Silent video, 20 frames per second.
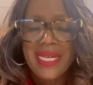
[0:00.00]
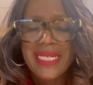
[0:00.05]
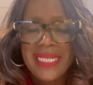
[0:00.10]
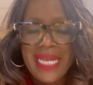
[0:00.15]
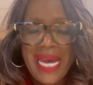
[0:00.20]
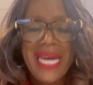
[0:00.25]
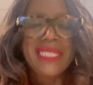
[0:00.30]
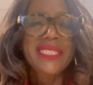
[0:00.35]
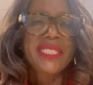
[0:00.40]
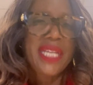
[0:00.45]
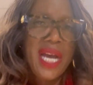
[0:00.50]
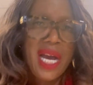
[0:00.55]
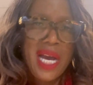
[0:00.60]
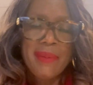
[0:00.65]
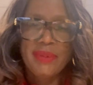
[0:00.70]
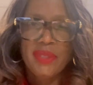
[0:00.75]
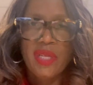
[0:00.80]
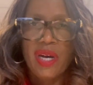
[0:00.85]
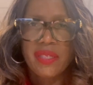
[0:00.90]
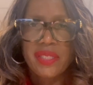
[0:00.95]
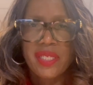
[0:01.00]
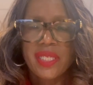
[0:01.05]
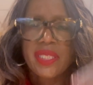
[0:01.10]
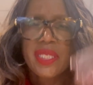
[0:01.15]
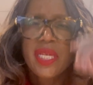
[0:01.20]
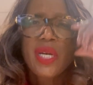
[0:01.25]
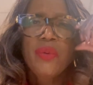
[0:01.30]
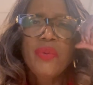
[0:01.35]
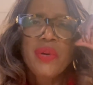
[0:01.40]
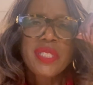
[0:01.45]
not job losses,
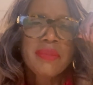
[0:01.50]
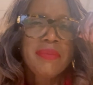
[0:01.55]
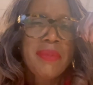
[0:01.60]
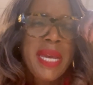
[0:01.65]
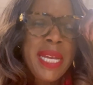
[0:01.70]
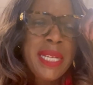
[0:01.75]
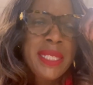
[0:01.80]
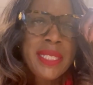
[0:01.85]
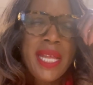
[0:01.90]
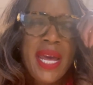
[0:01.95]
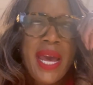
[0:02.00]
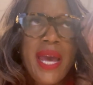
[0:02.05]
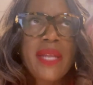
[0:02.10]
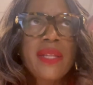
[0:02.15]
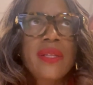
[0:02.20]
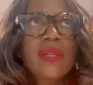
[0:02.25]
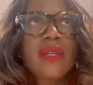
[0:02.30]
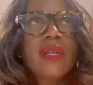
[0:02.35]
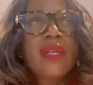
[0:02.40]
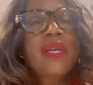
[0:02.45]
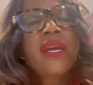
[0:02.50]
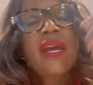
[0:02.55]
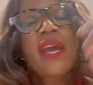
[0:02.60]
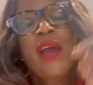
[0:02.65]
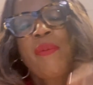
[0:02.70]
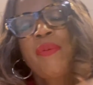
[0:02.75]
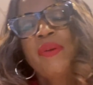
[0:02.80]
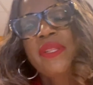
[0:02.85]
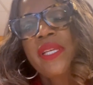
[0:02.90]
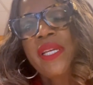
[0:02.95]
which means that
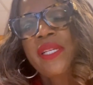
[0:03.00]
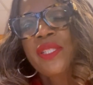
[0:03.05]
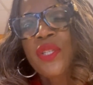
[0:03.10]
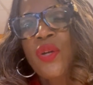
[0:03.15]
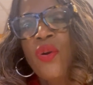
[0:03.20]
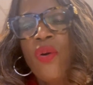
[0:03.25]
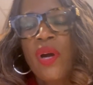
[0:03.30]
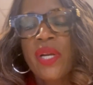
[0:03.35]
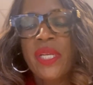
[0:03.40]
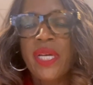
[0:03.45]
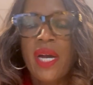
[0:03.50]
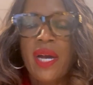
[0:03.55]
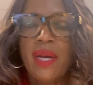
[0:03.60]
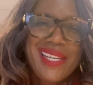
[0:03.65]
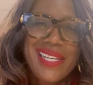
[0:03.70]
everything's going up.